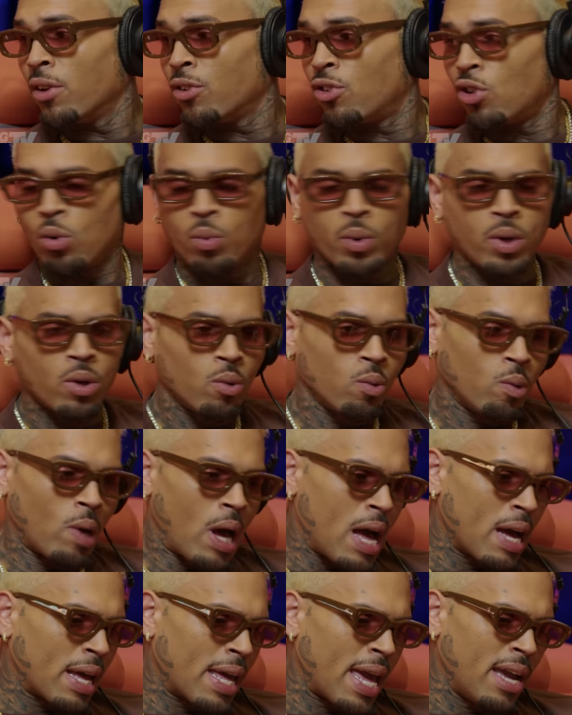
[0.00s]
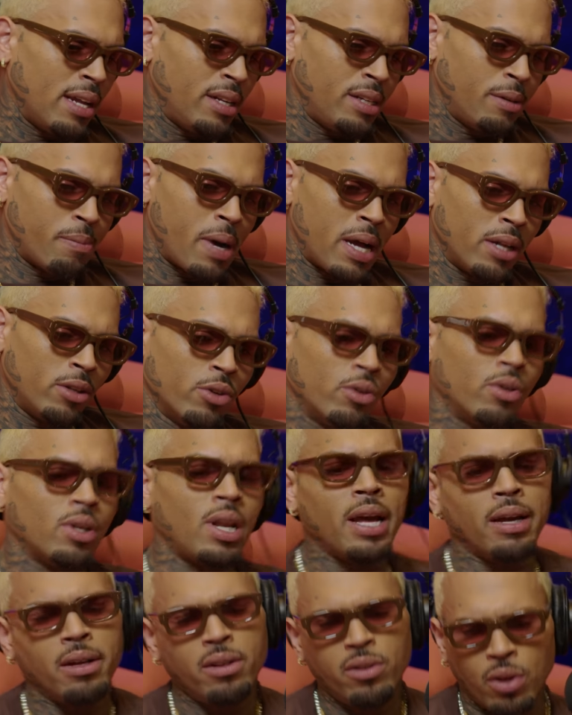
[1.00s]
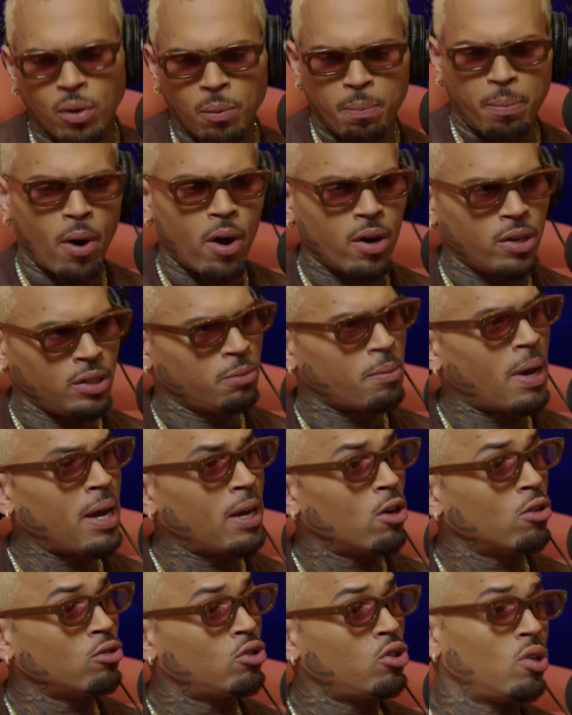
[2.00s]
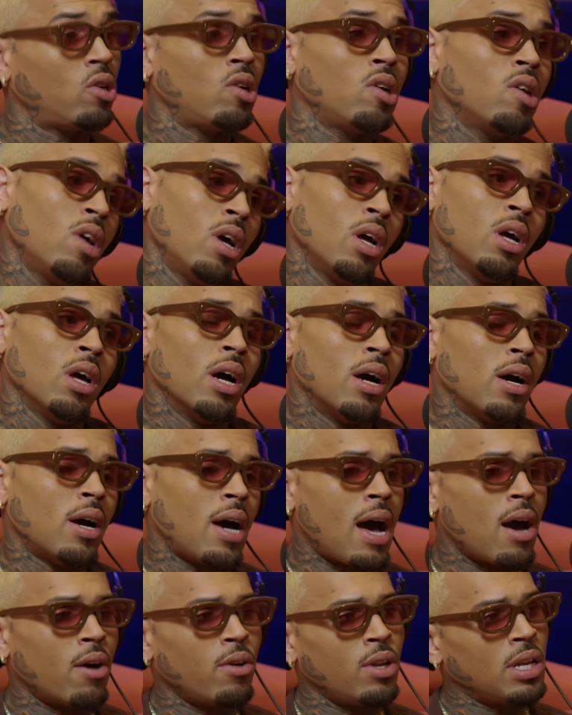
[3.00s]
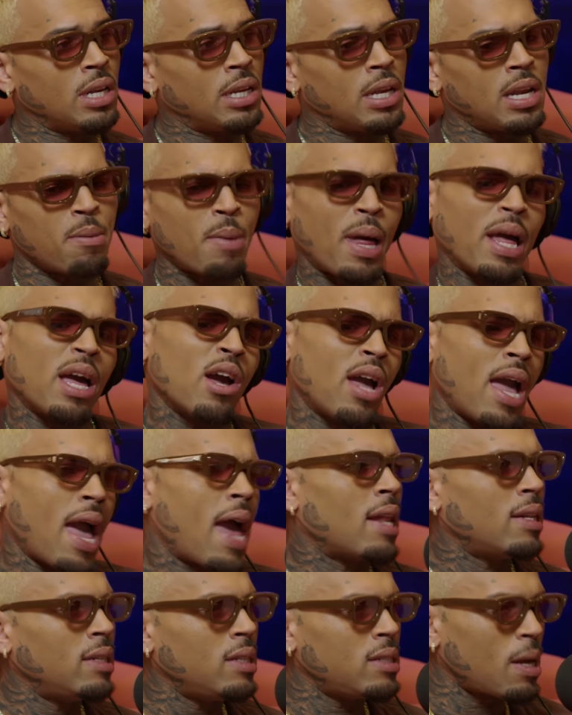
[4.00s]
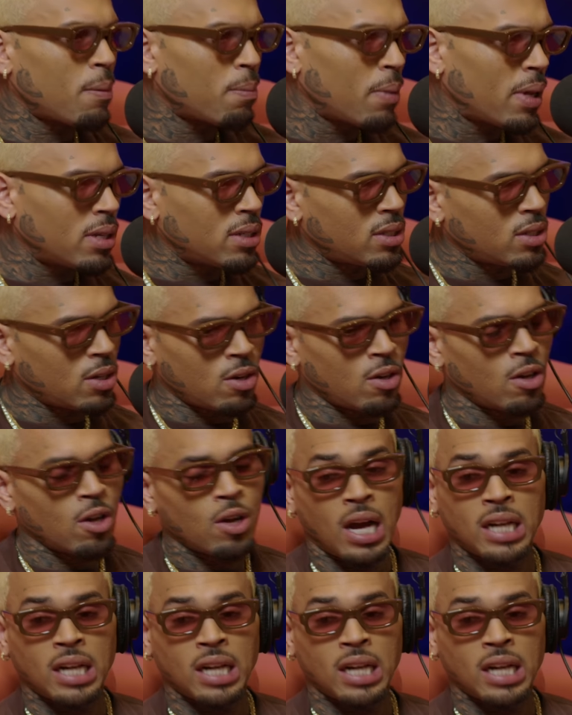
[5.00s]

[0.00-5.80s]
So we'll I gauge it by doing, like, you know, parties might go to a Uh, outing, and I'm like, I had a D J play the song.